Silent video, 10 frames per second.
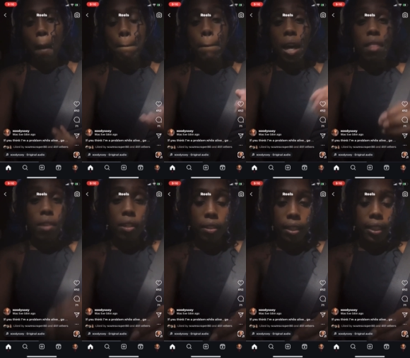A
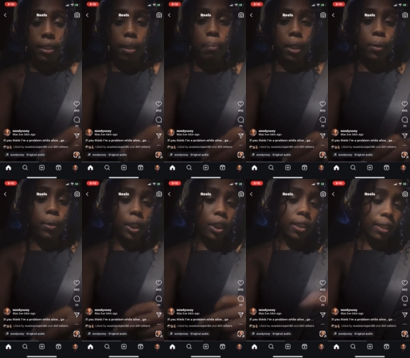mother is somebody who
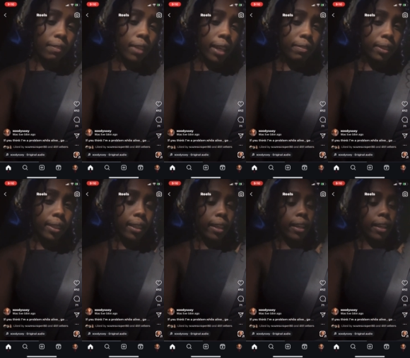can just give life and say,